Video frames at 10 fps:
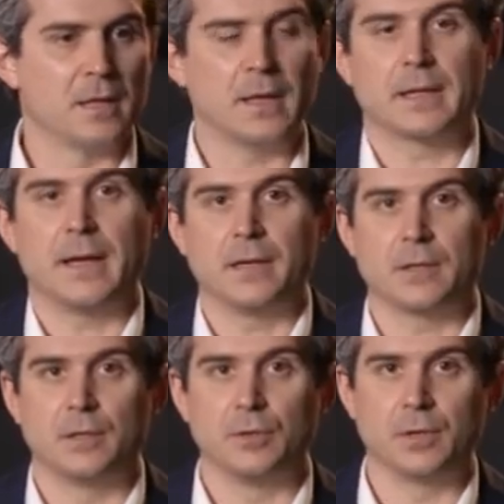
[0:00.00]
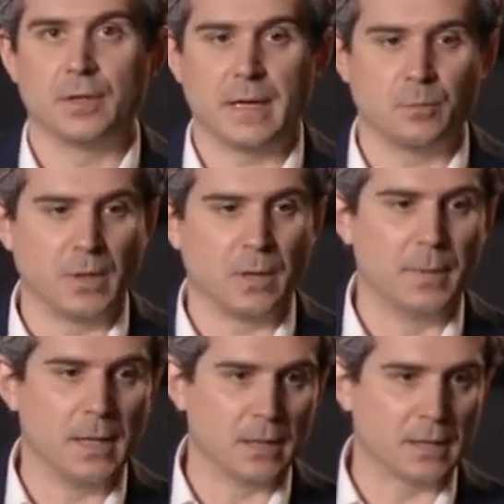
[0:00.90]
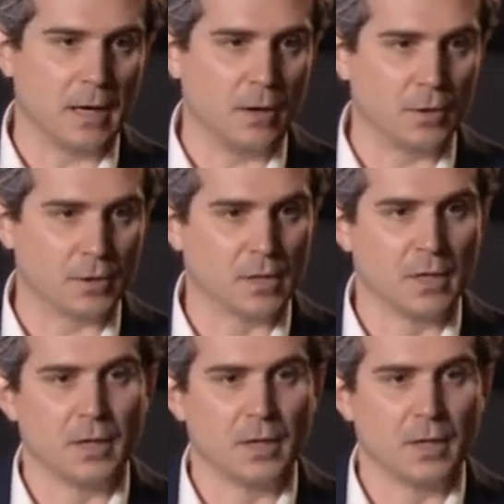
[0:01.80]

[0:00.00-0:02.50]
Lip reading: that can include that we build out